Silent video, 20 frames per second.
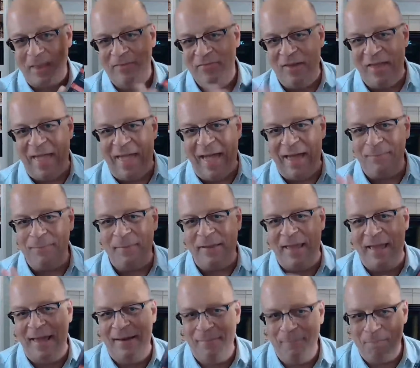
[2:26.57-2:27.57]
they had me
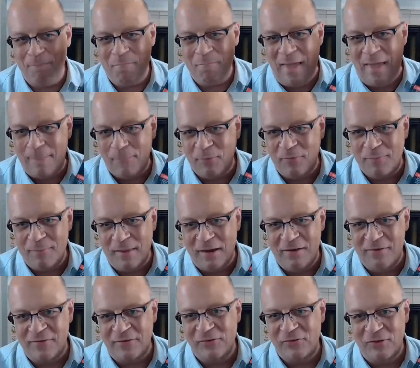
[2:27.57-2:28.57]
at map with
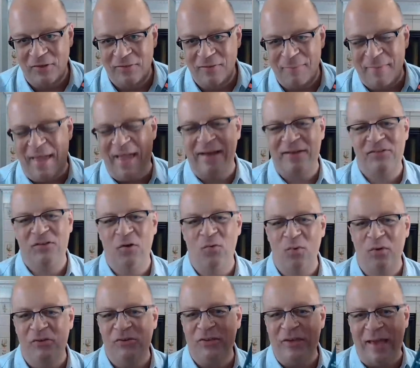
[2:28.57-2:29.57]
miniatures on the back. So
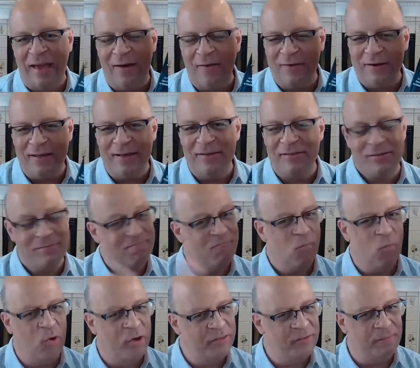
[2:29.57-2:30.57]
we'll see how it is.
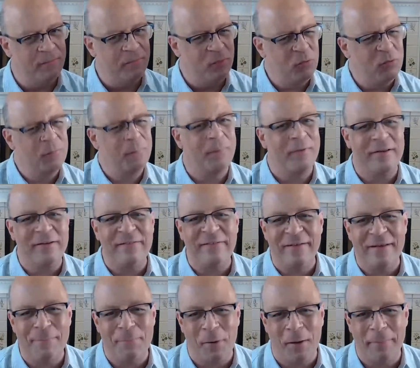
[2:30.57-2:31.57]
Was pretty
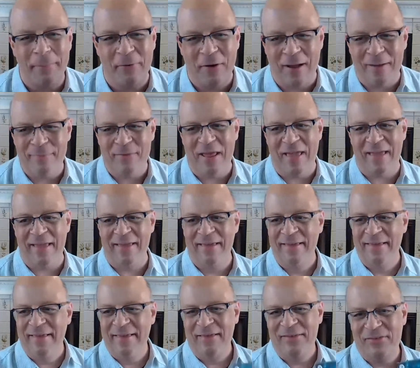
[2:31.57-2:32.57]
cheap on Prime Day.
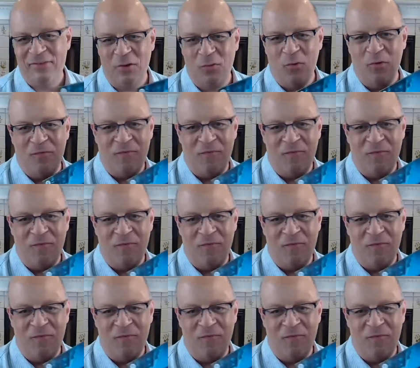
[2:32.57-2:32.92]
So we'll